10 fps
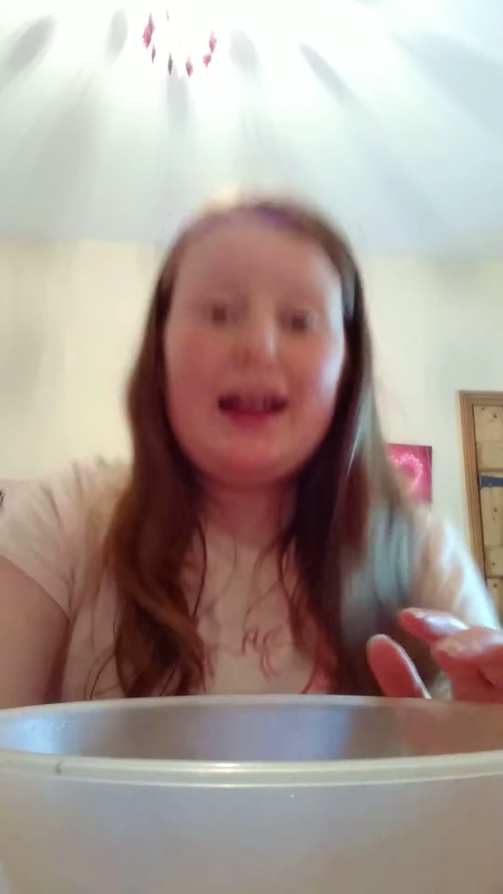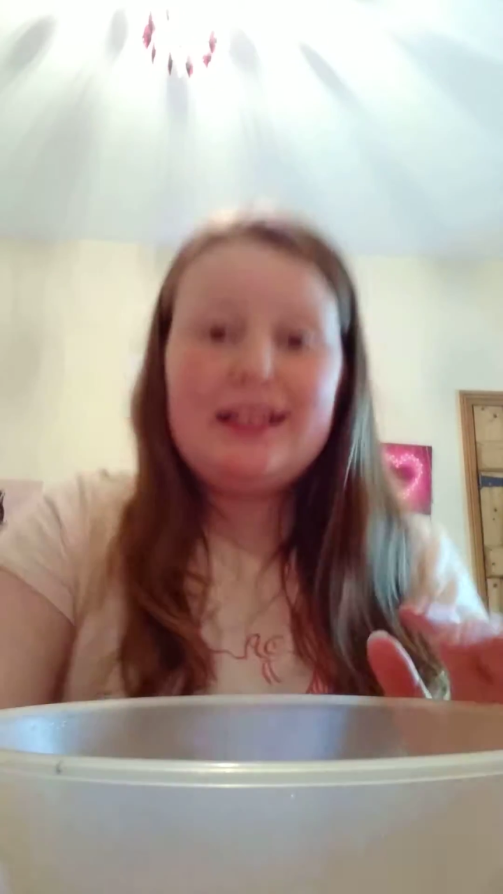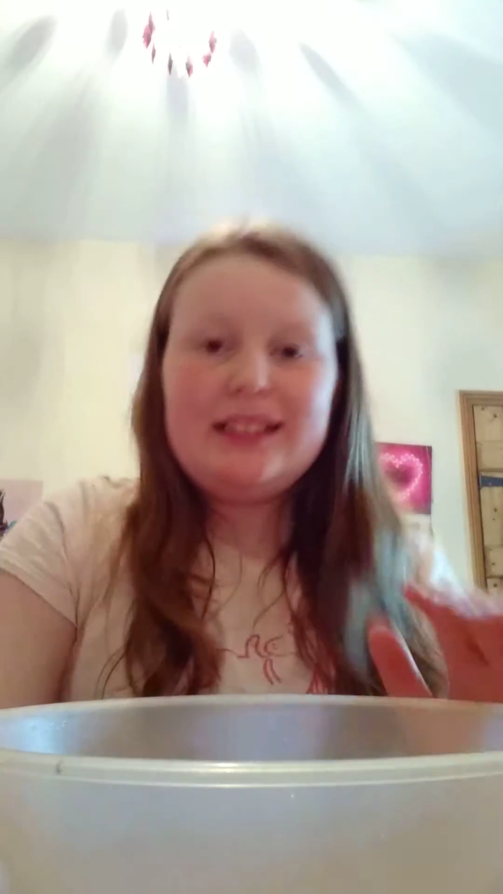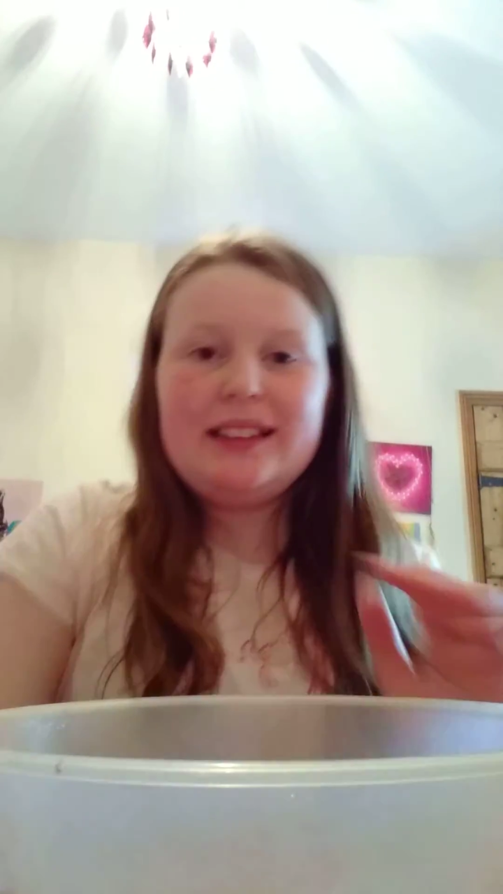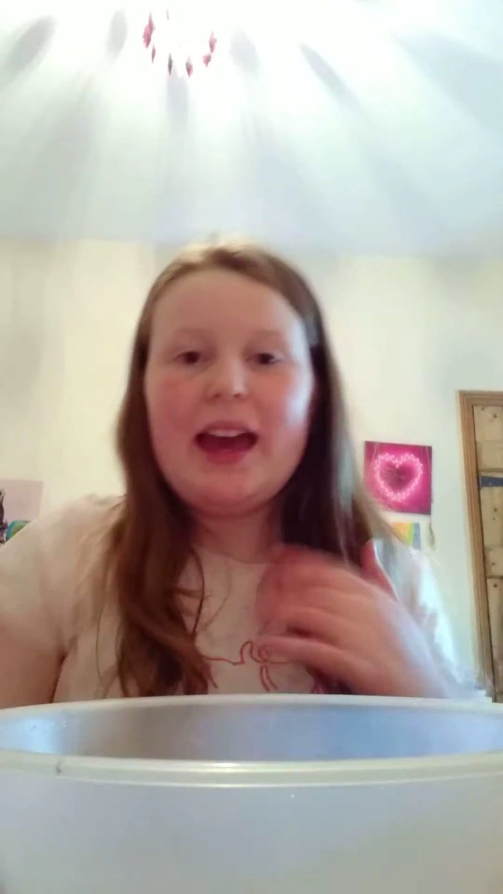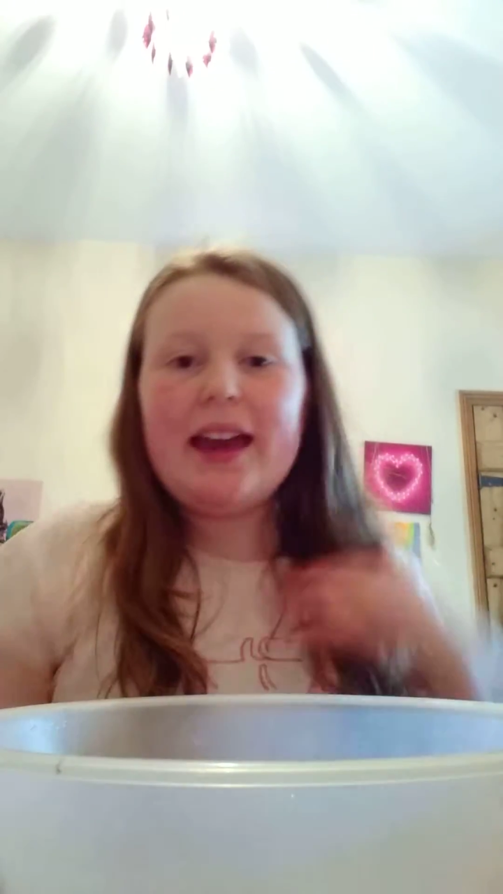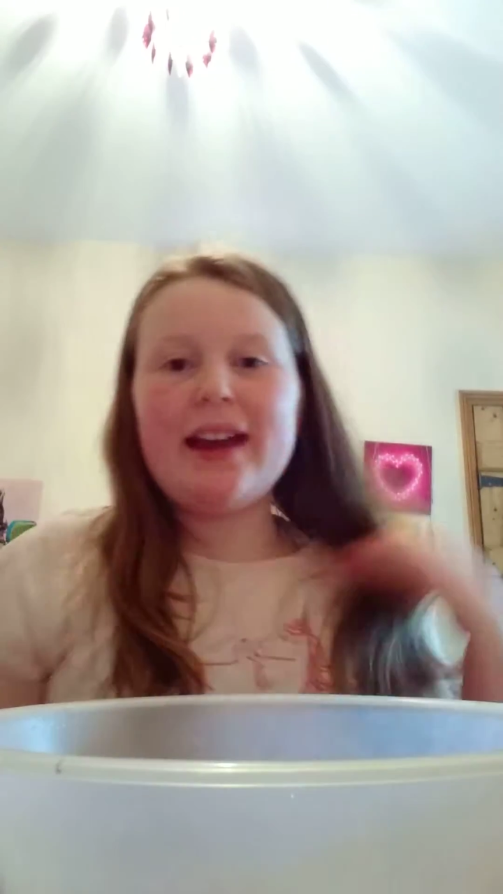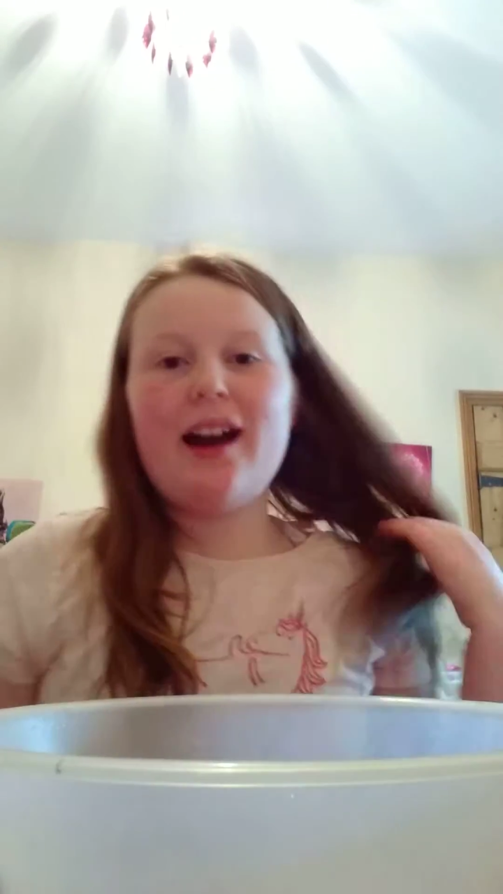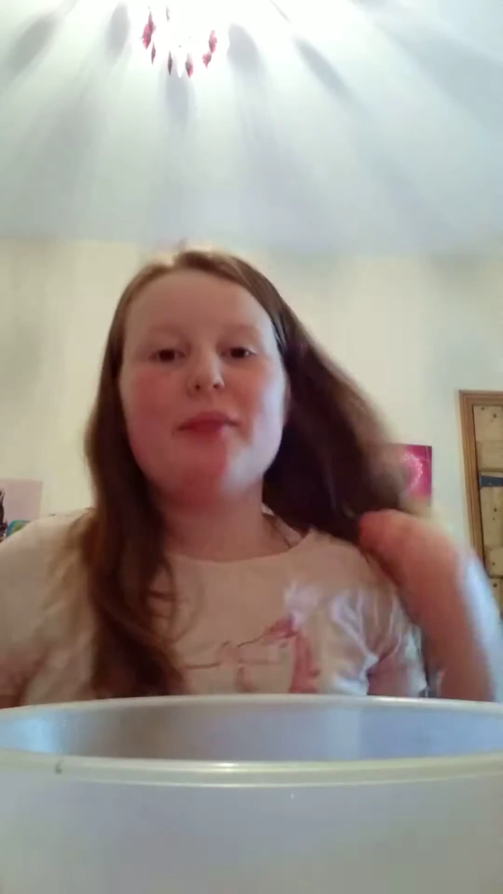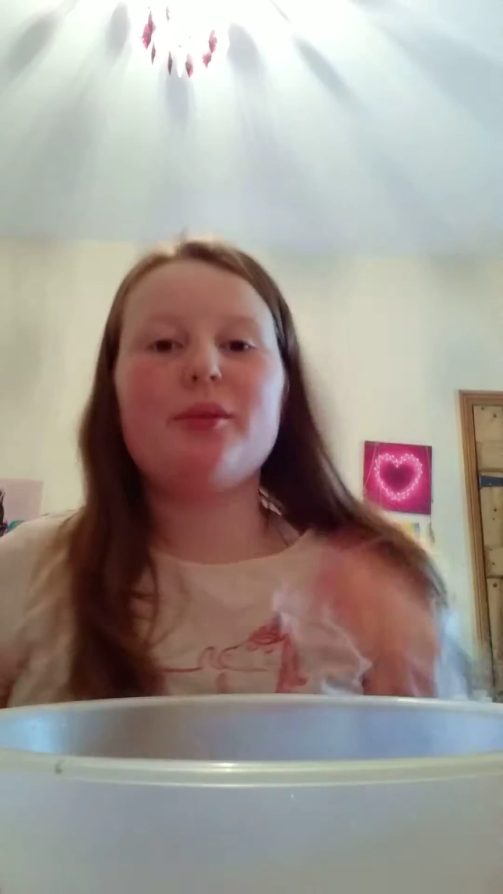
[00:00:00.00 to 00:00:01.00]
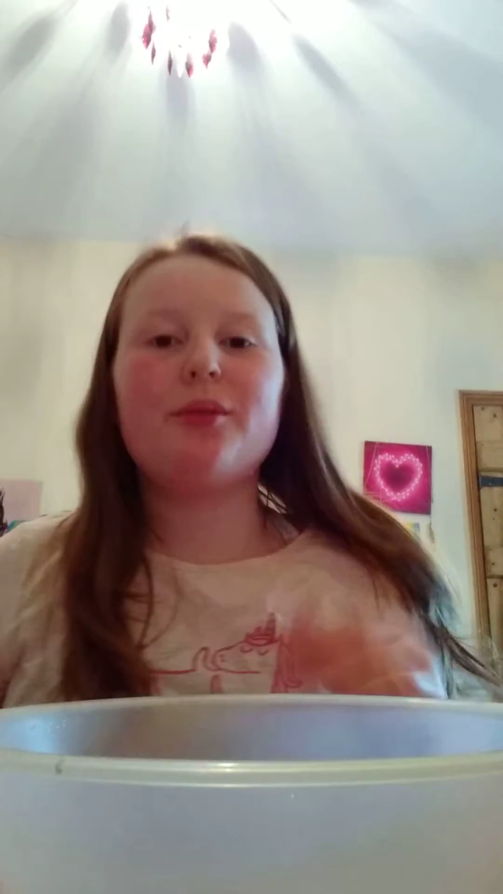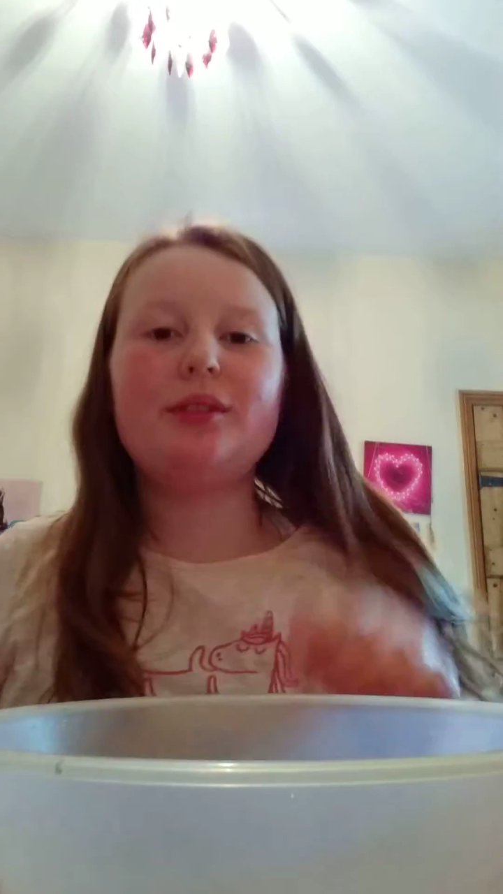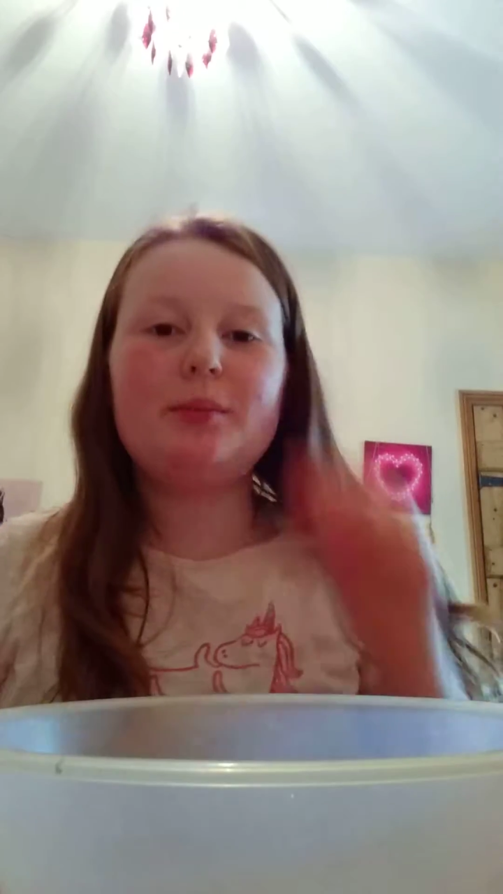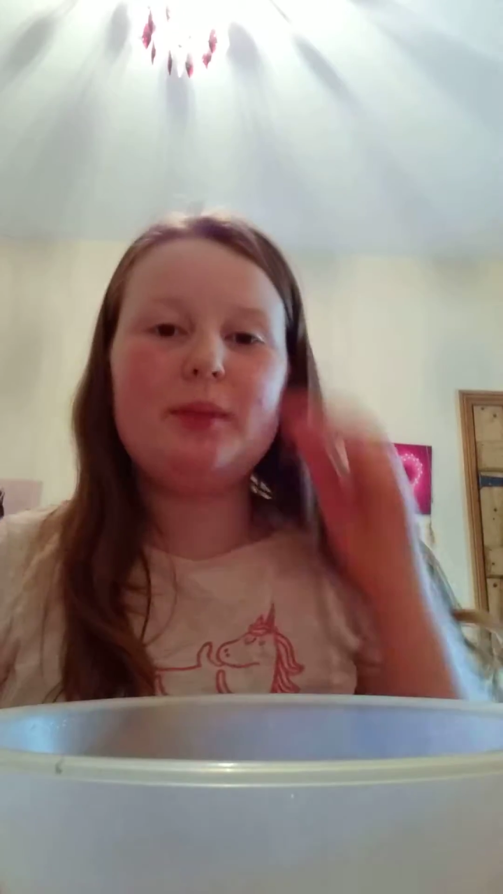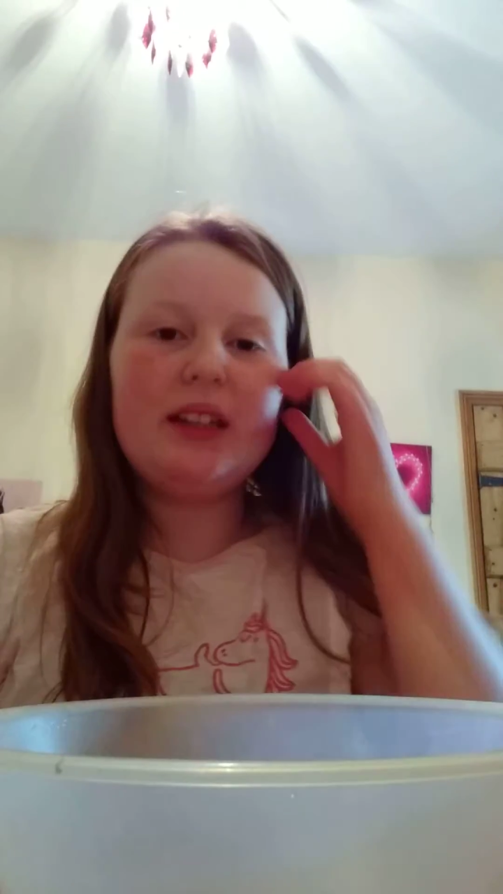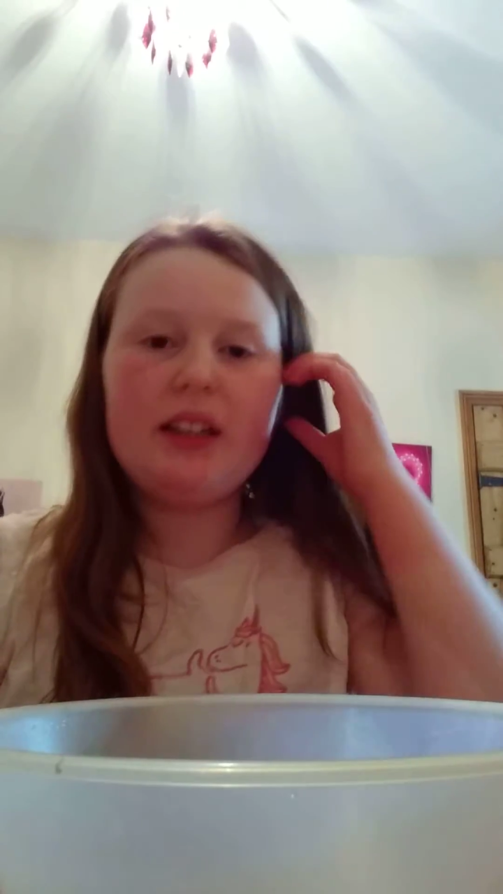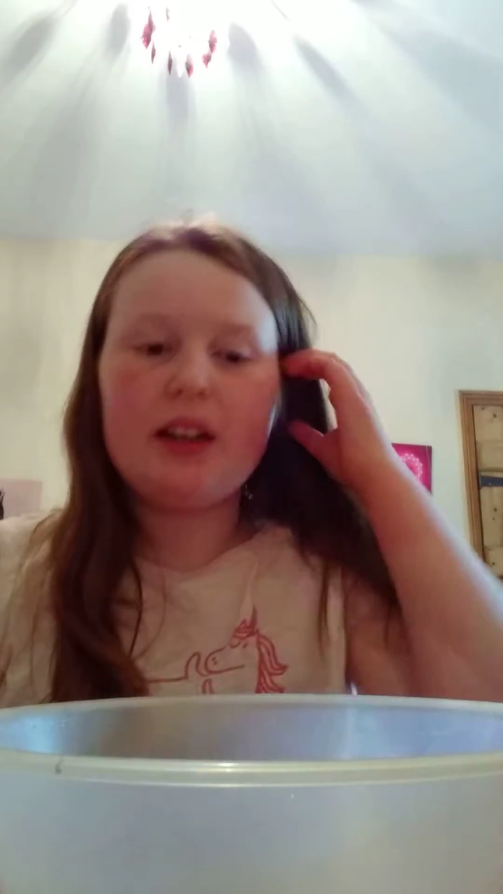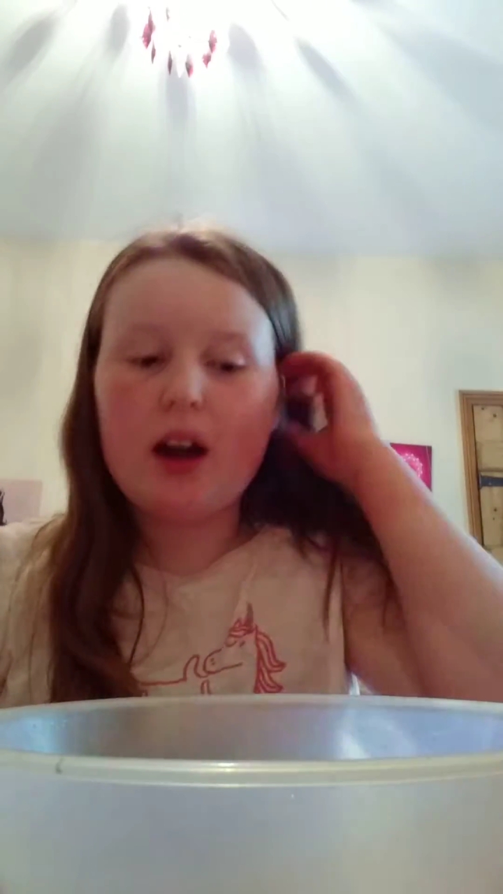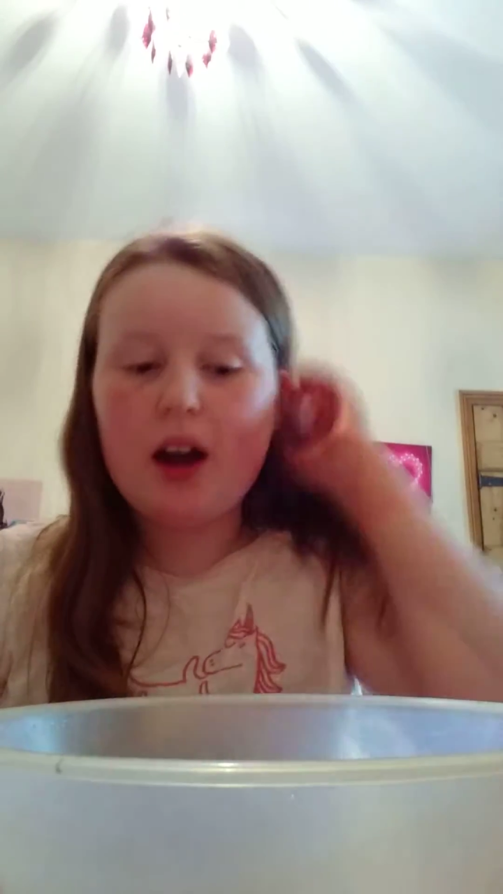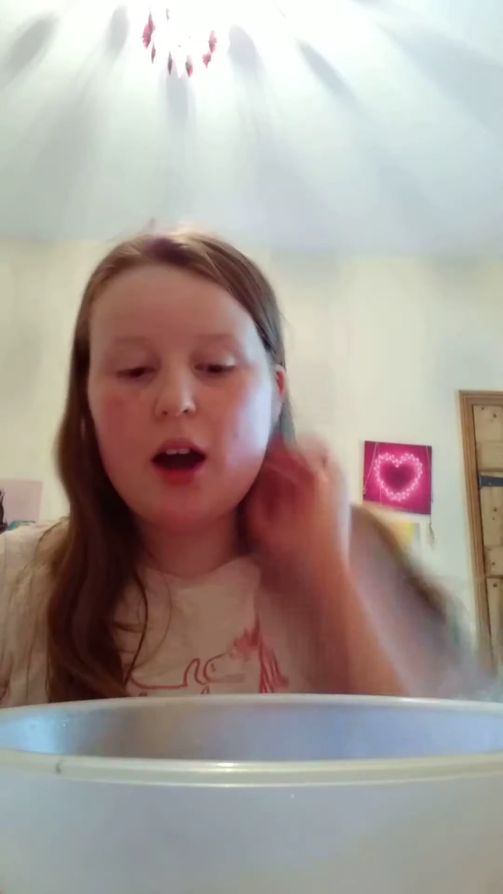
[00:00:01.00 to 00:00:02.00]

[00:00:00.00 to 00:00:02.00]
and today I'm going to be